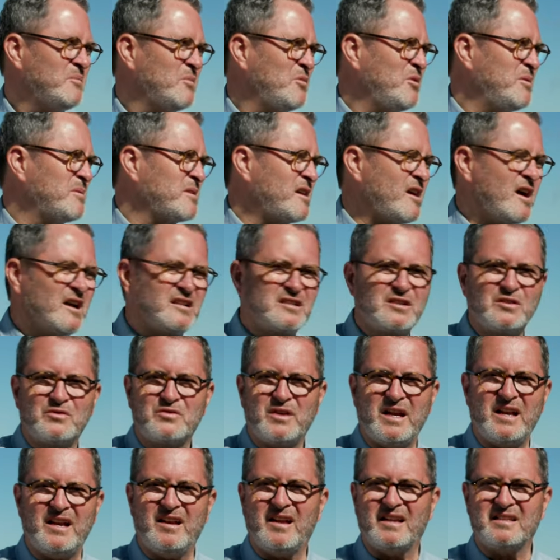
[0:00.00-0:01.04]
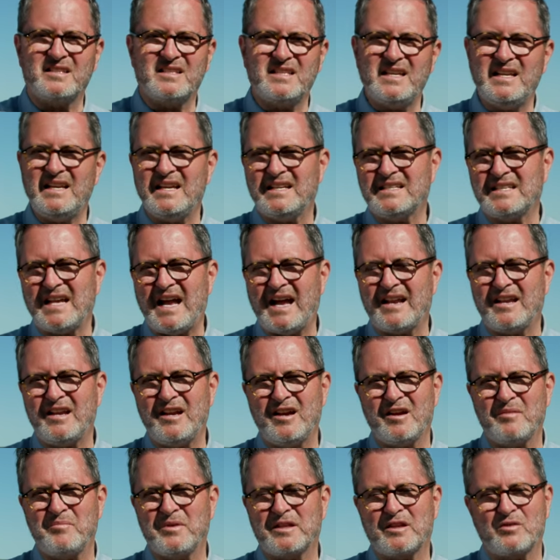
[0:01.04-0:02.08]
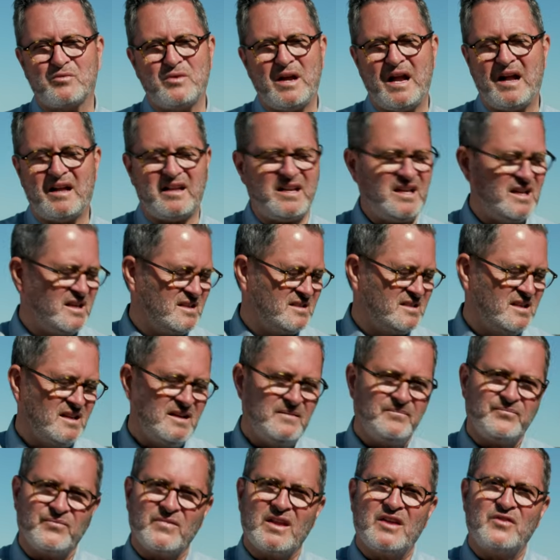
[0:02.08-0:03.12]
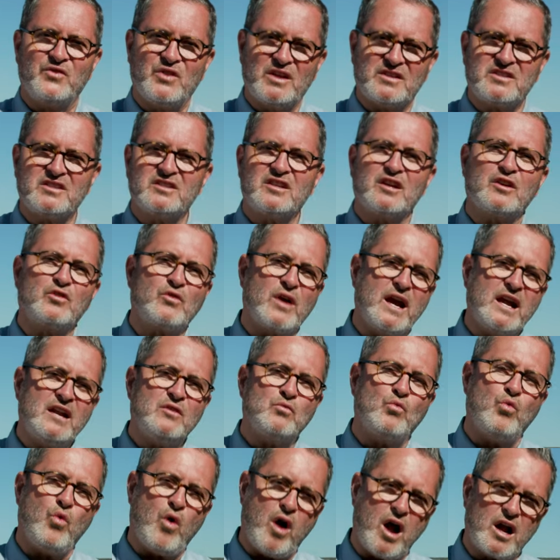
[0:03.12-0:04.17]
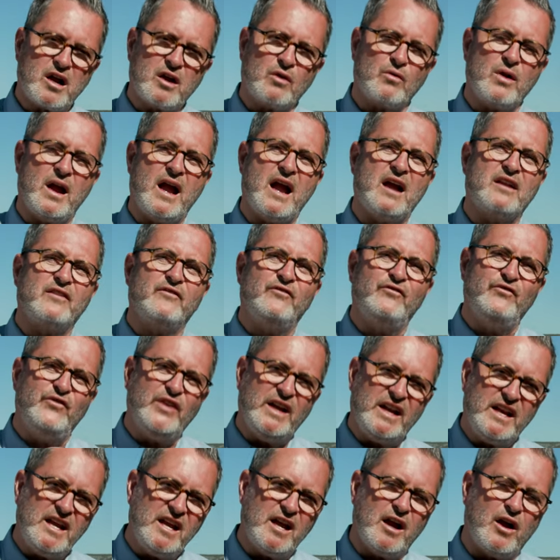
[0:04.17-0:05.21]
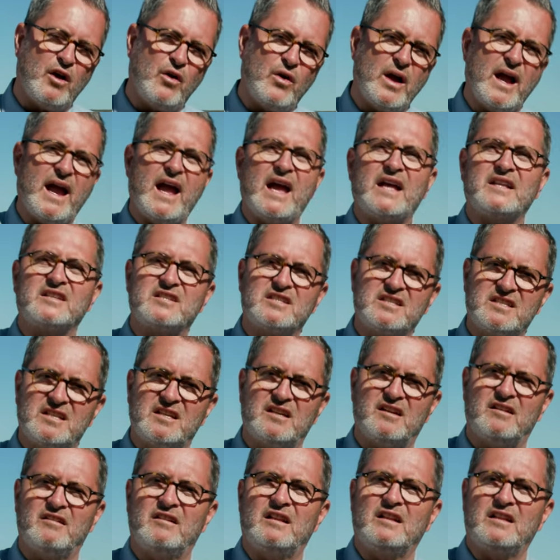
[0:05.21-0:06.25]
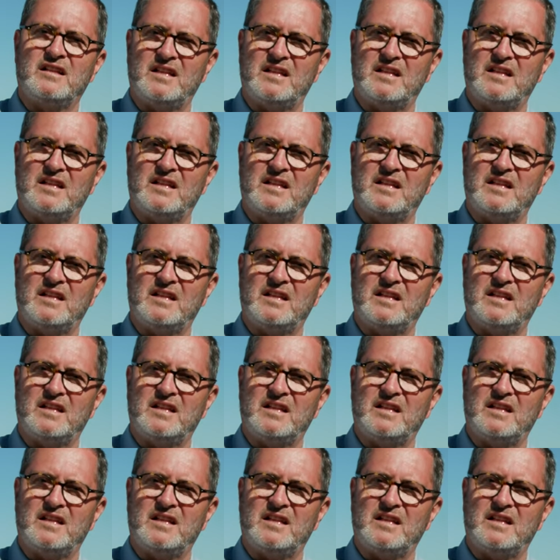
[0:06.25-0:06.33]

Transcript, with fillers: We've been concentrating on scenics out here, but the reality is this is a great walk around video and still